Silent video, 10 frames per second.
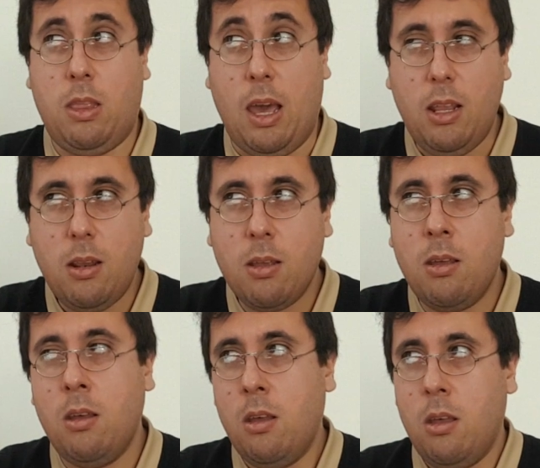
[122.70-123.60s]
night.
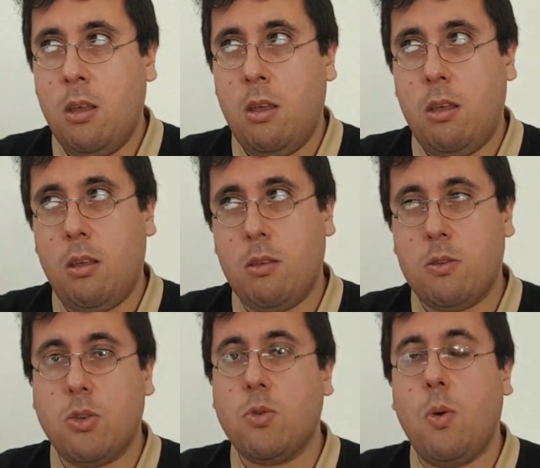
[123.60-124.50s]

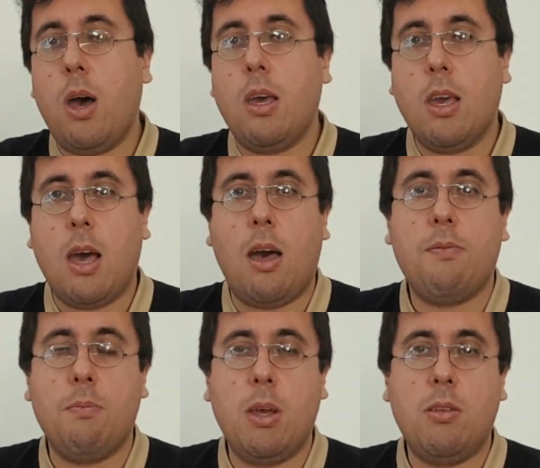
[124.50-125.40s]
So I
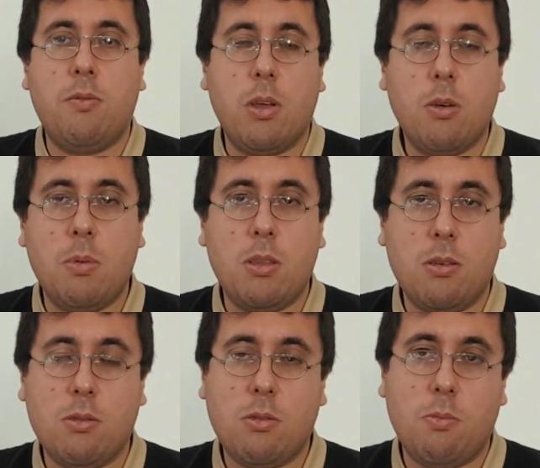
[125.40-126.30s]
have many
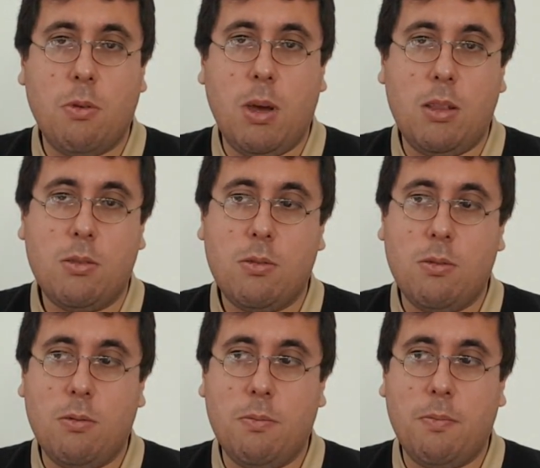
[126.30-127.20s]
recommendations to provide,
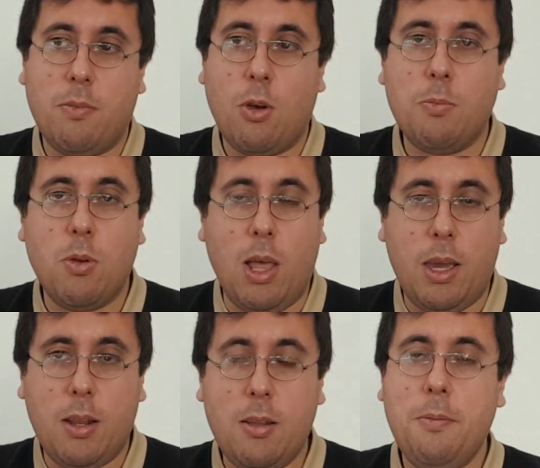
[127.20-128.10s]
so hope you
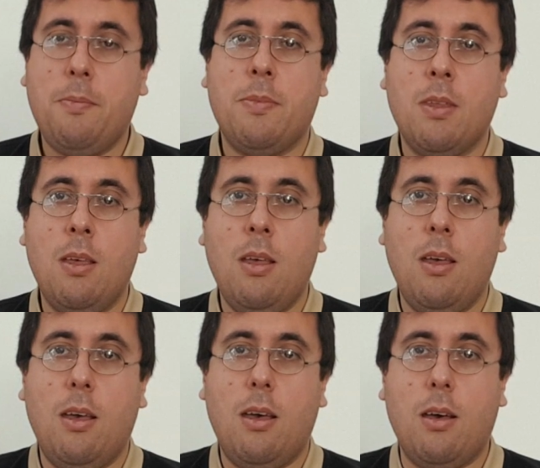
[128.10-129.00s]
like it.
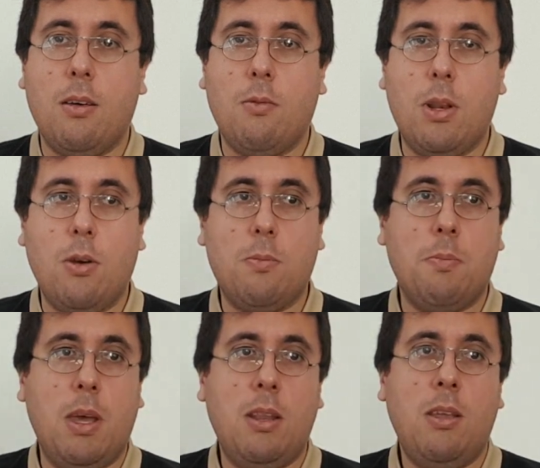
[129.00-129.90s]
And without
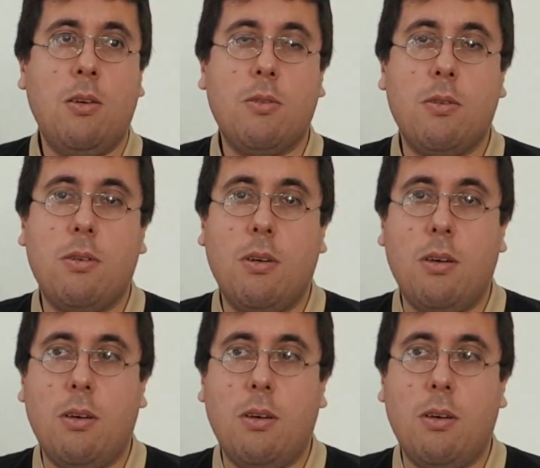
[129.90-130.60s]
many other